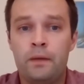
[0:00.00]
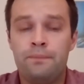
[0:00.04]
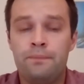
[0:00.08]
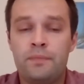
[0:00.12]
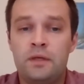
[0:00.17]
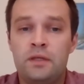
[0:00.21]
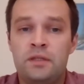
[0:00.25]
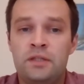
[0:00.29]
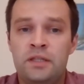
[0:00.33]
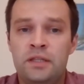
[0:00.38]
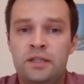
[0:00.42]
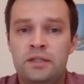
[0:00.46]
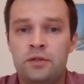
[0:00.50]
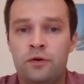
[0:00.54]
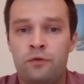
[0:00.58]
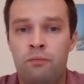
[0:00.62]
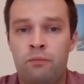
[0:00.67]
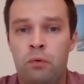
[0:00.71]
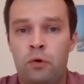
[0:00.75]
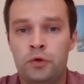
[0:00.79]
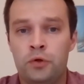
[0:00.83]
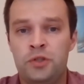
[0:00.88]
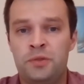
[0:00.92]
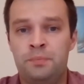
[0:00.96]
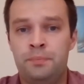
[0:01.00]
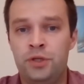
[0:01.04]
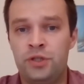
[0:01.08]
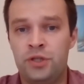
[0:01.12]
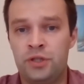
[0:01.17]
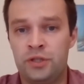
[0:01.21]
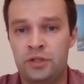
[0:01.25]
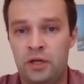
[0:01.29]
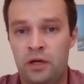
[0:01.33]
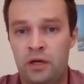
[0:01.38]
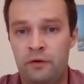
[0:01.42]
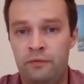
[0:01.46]
Seeds of both
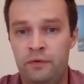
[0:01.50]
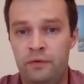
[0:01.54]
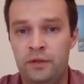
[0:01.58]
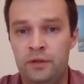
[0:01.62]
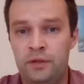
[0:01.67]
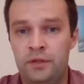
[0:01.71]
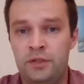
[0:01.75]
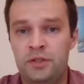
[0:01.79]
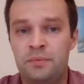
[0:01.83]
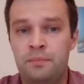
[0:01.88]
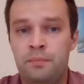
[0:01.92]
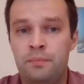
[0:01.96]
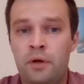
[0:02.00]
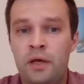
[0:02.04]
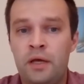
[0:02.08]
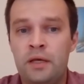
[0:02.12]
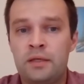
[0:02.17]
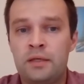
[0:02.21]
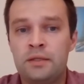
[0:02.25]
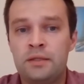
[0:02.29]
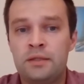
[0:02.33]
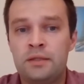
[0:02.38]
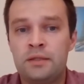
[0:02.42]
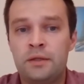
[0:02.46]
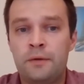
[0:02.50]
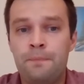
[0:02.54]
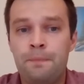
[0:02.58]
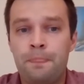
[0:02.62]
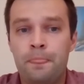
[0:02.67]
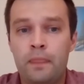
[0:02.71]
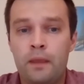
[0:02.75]
species are wind-dispersed,